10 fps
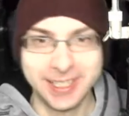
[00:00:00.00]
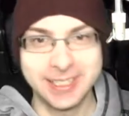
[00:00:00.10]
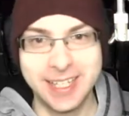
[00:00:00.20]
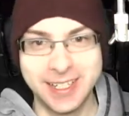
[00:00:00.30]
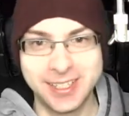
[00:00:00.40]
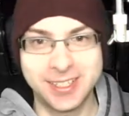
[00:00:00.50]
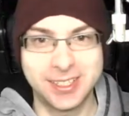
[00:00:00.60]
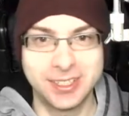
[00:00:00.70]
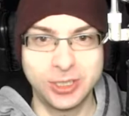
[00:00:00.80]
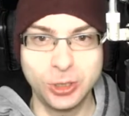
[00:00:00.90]

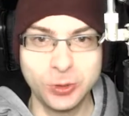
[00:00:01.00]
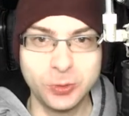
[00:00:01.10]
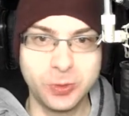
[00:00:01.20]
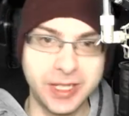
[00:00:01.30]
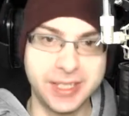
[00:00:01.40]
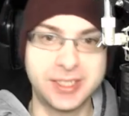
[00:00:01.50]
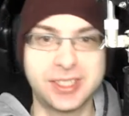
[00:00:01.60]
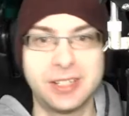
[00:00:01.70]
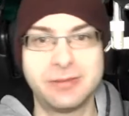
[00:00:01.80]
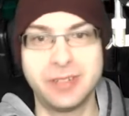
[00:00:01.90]
Yes, two weeks
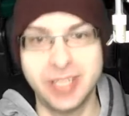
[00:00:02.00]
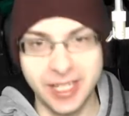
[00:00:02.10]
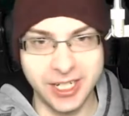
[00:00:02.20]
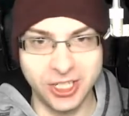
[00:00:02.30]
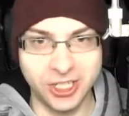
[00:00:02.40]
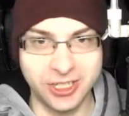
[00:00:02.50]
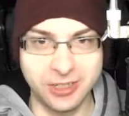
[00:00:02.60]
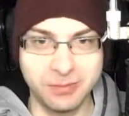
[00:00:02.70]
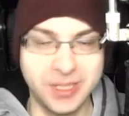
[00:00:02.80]
of vacation,